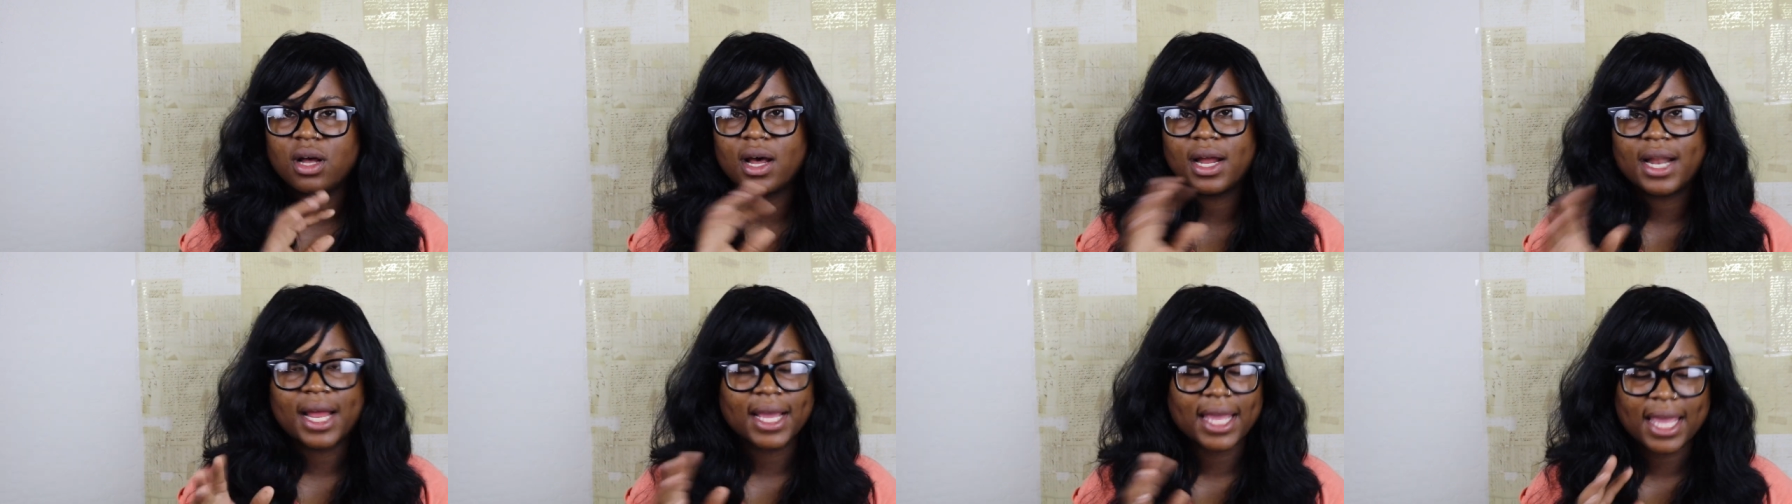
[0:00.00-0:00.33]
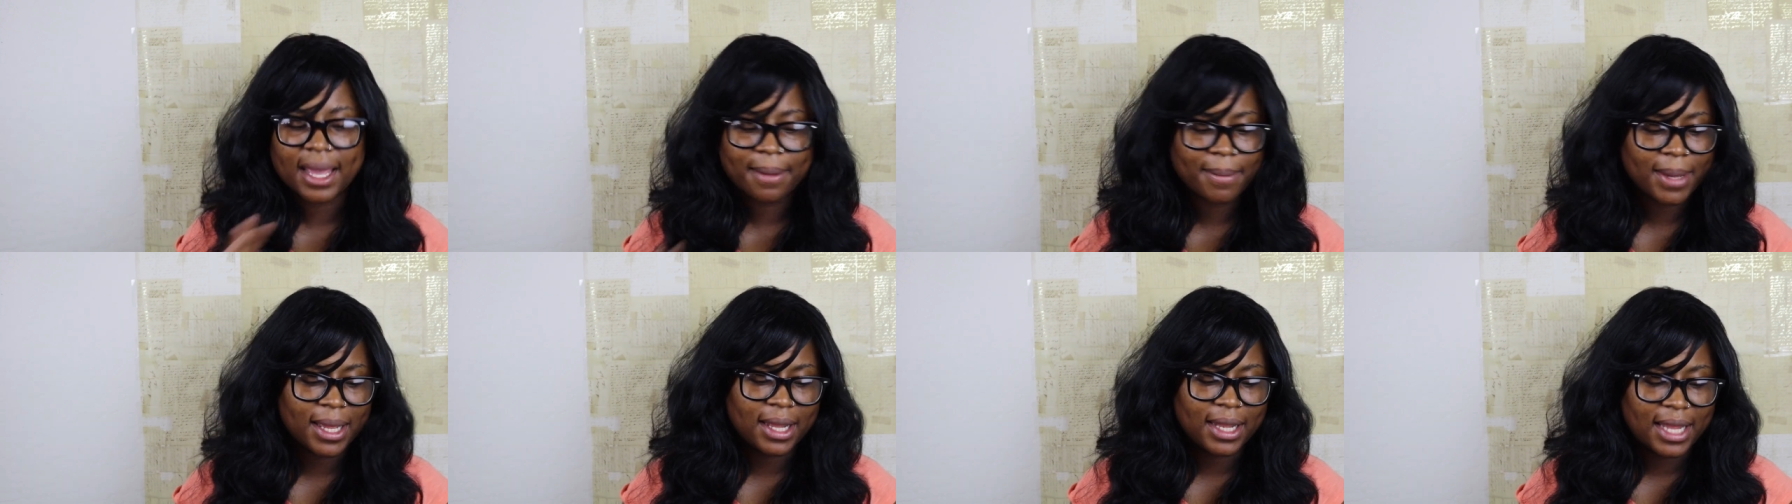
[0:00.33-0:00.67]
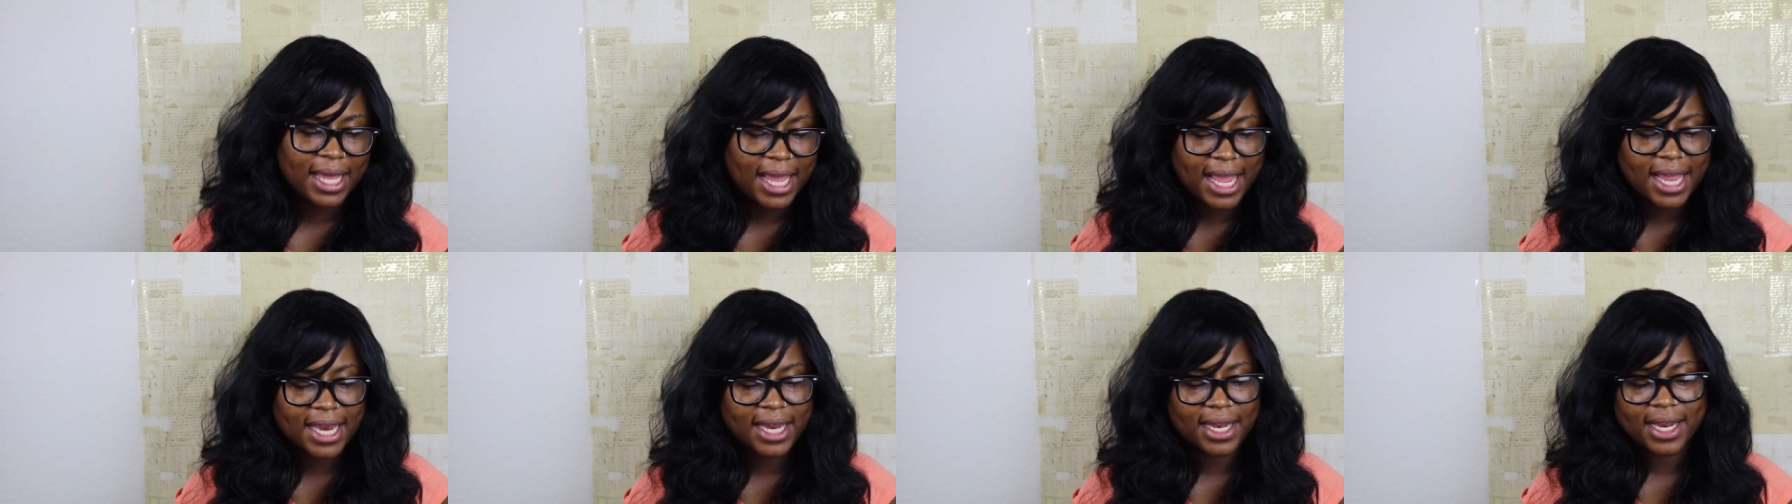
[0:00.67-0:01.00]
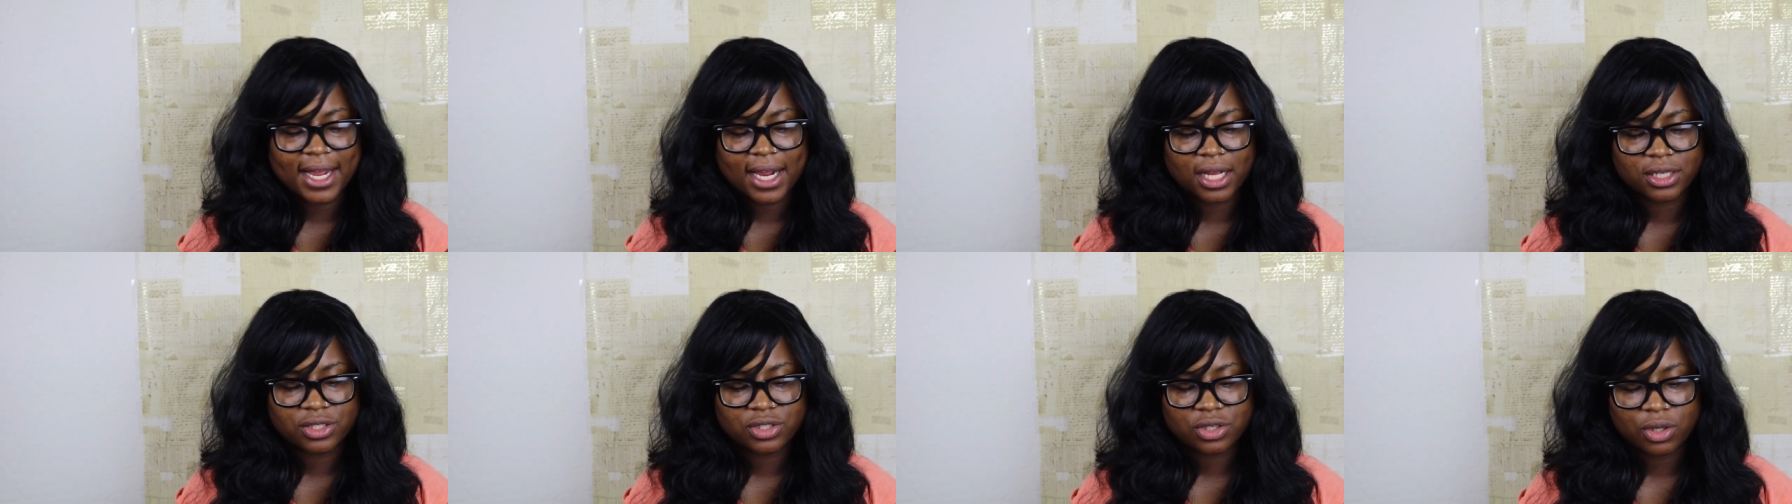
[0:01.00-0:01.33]
All that came out like
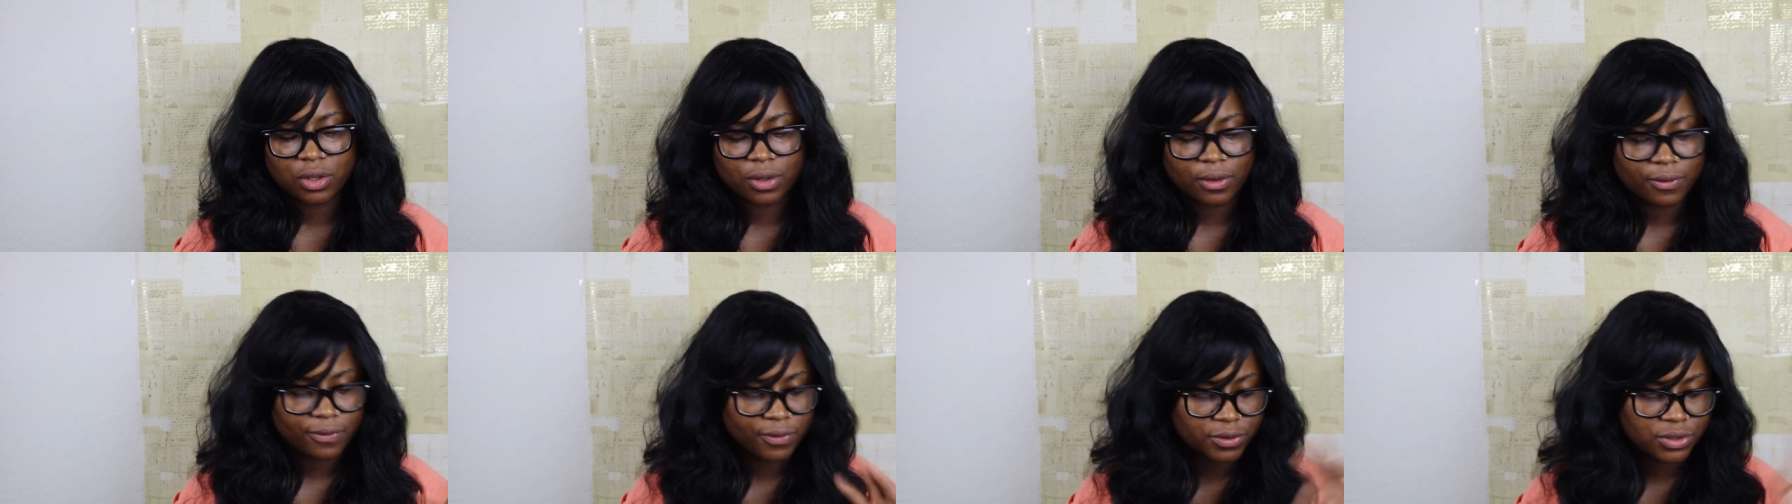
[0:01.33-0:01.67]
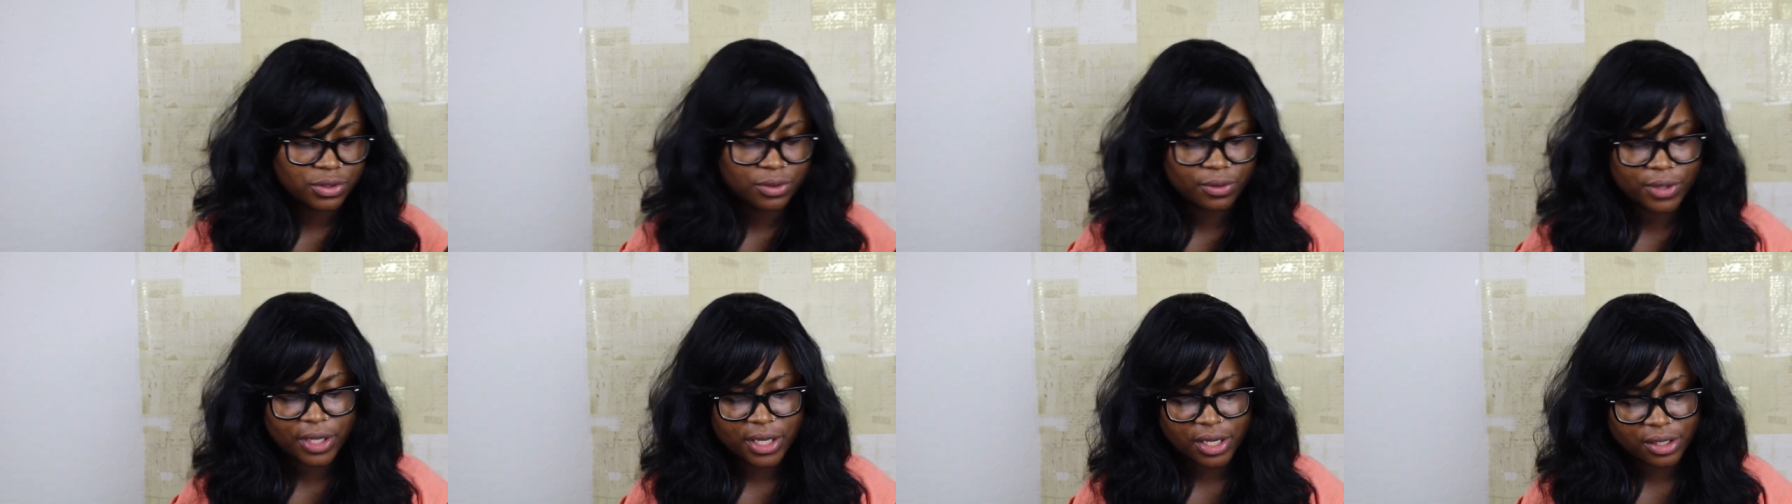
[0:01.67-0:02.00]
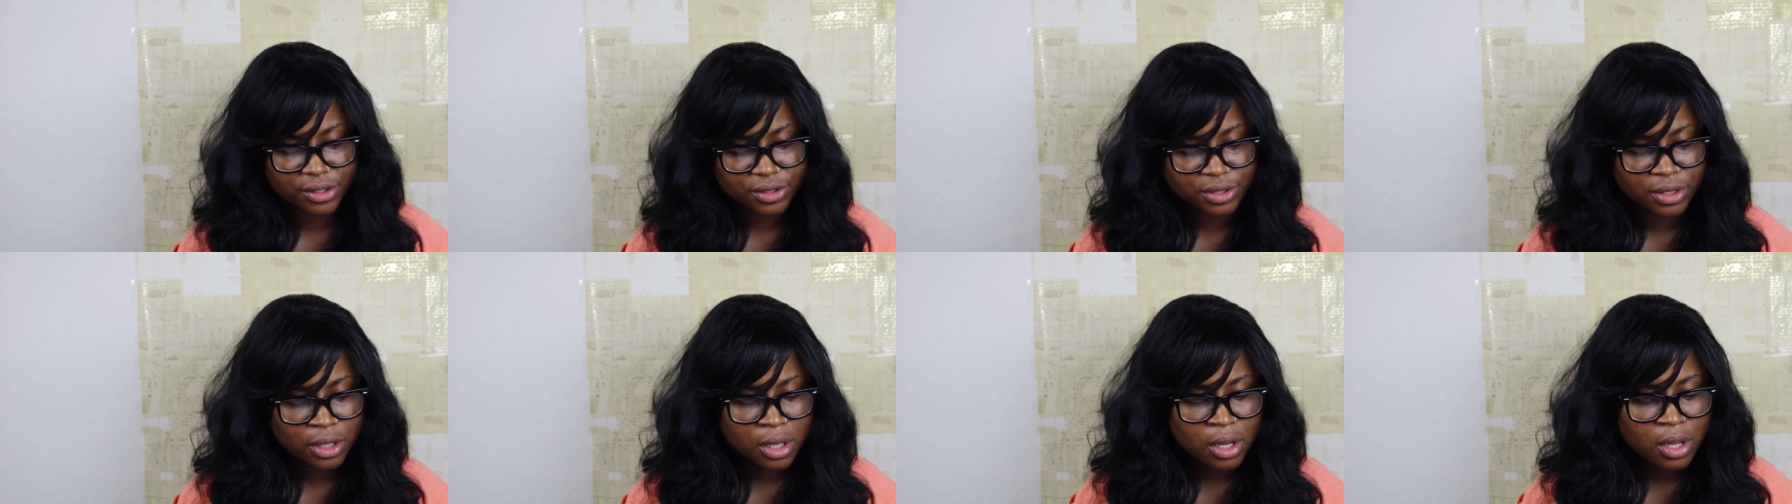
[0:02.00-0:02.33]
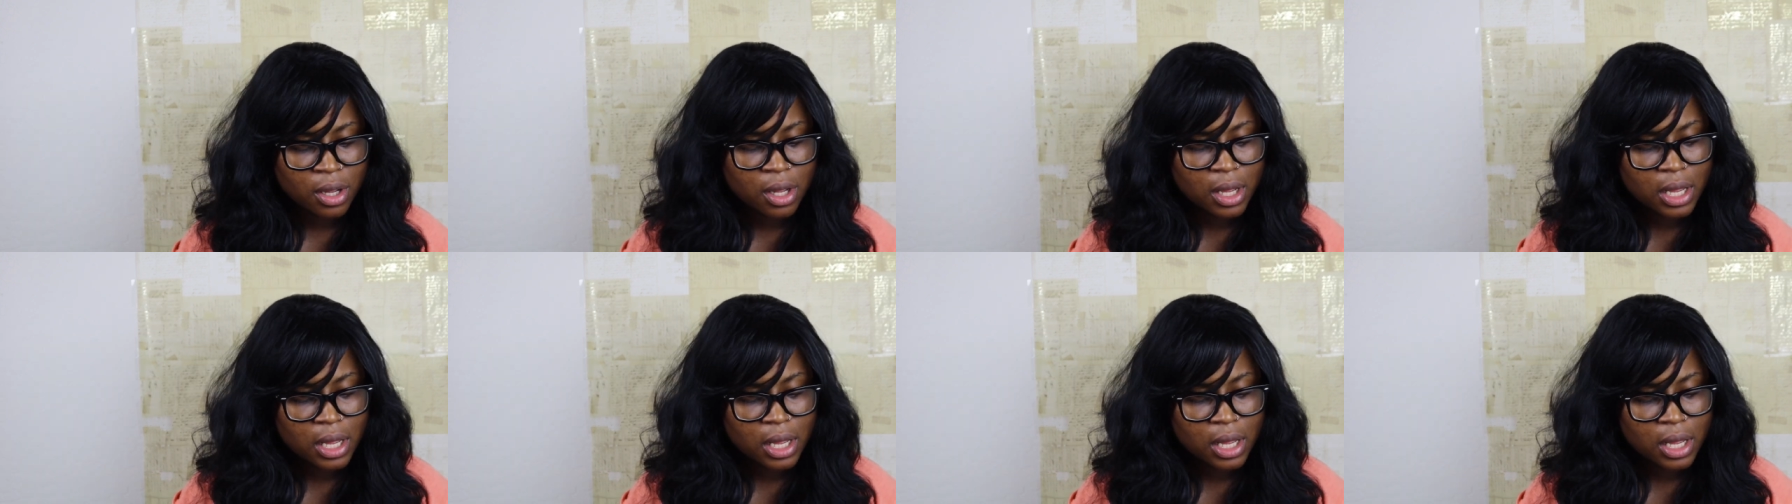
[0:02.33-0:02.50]
$80 total for 2 years.